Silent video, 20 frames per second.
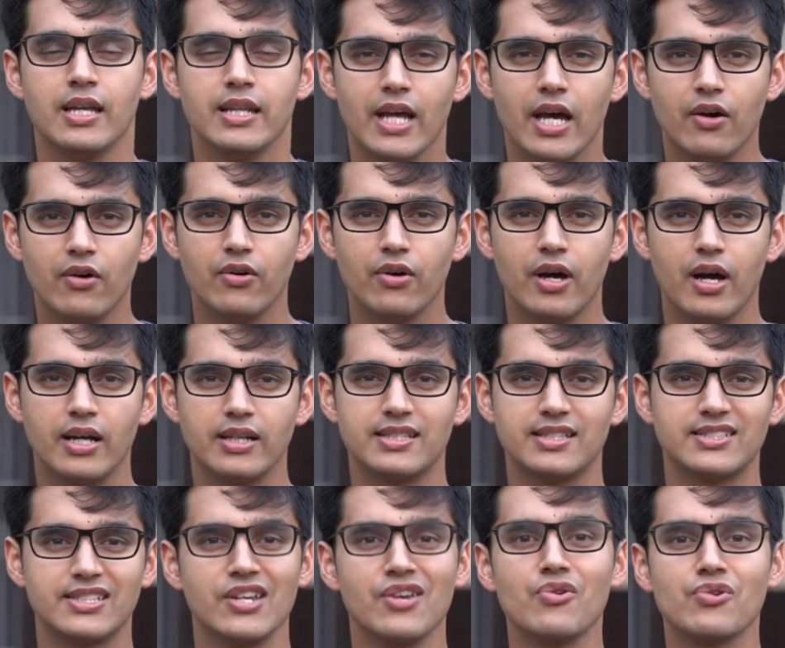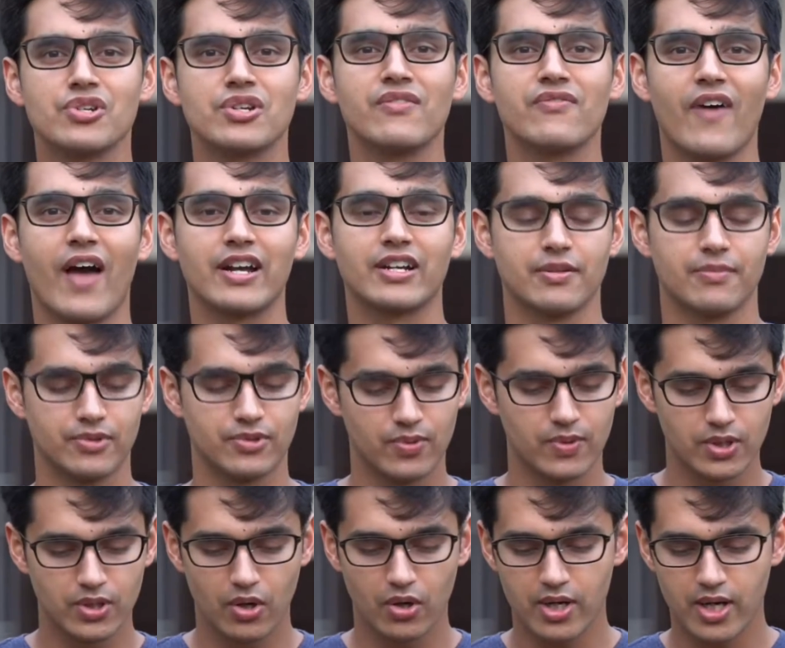Now, a distinguishing factor
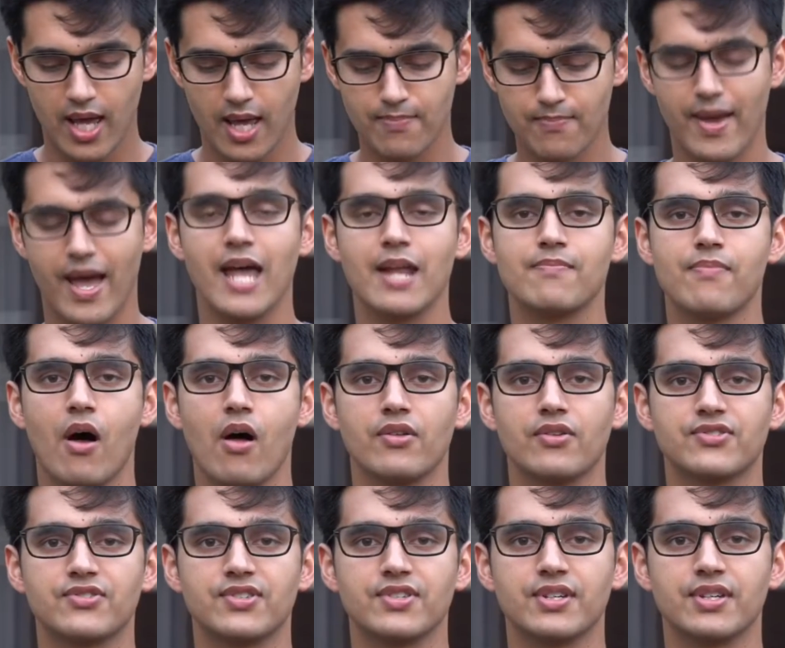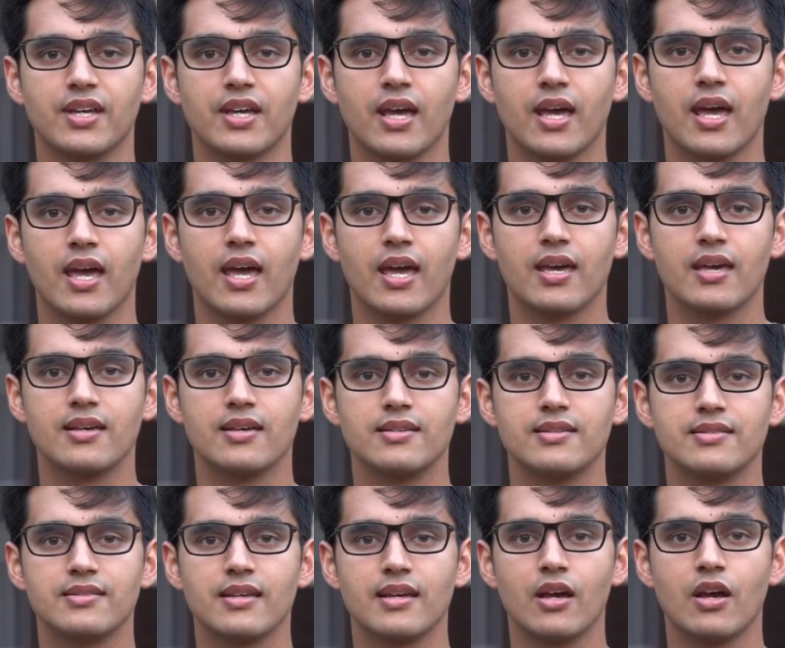between good and bad policy
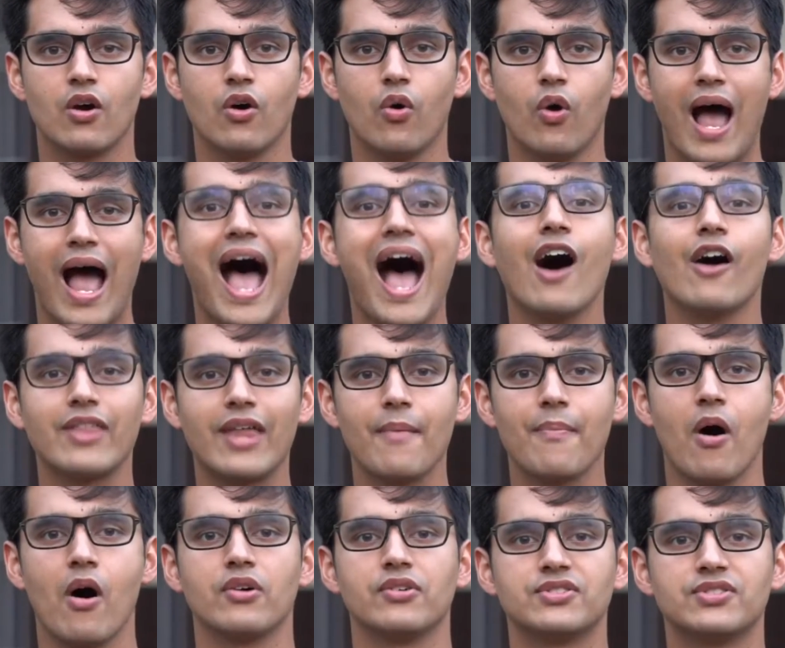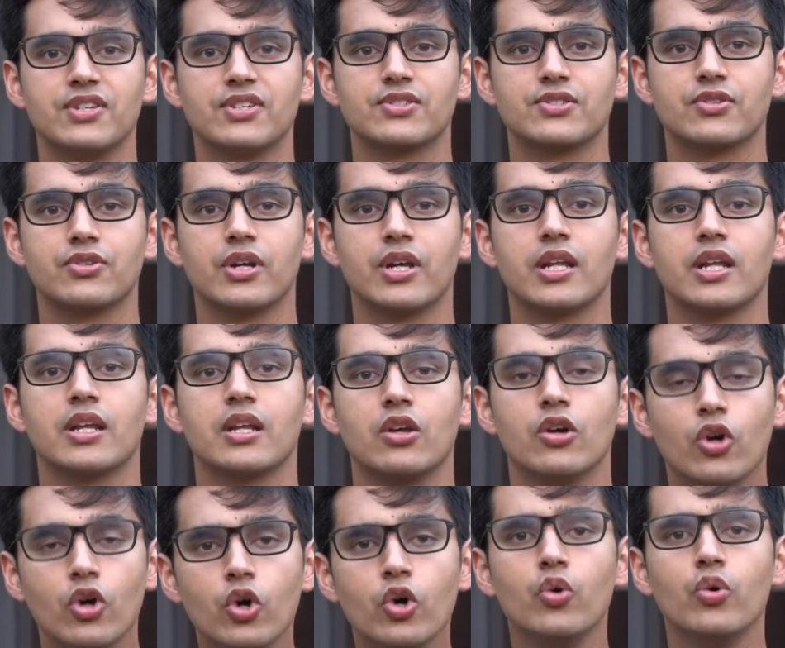is how that policy is created,
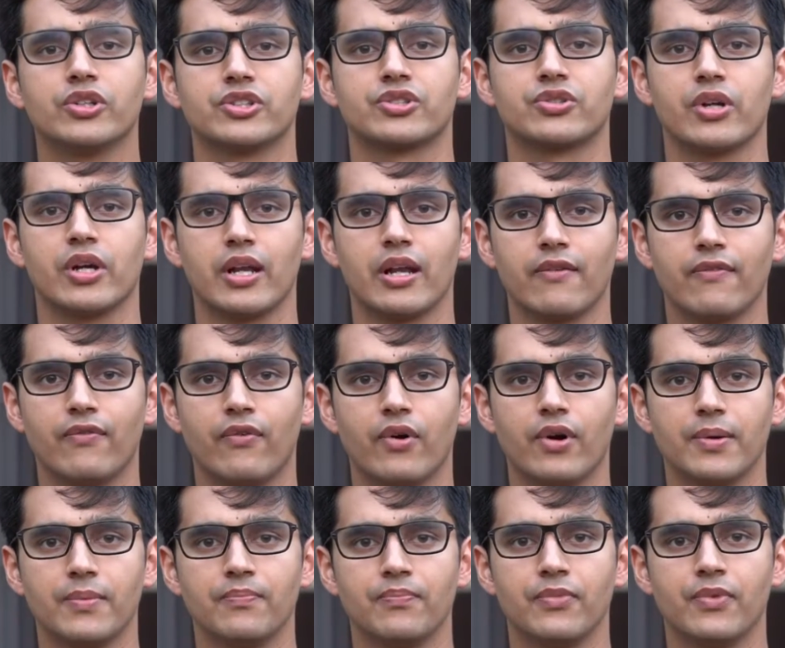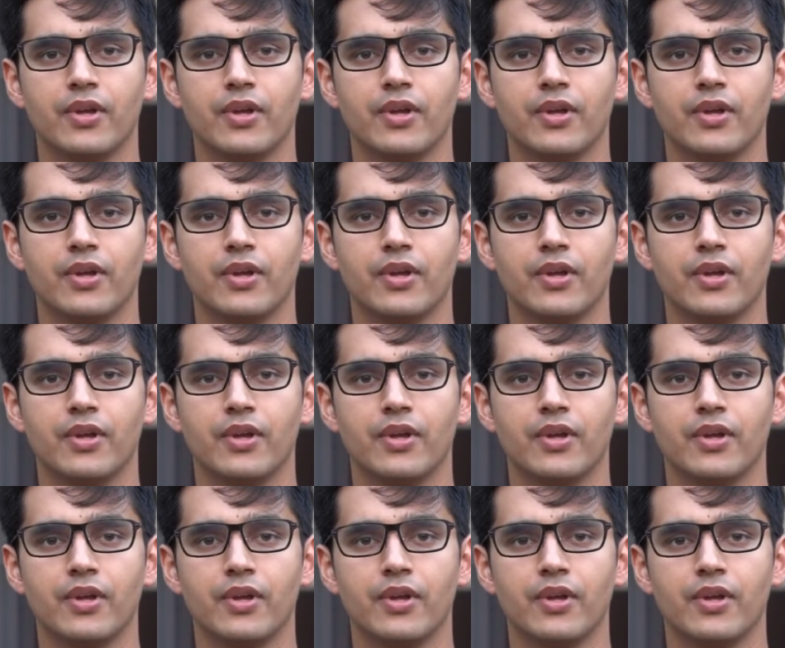who it's created for.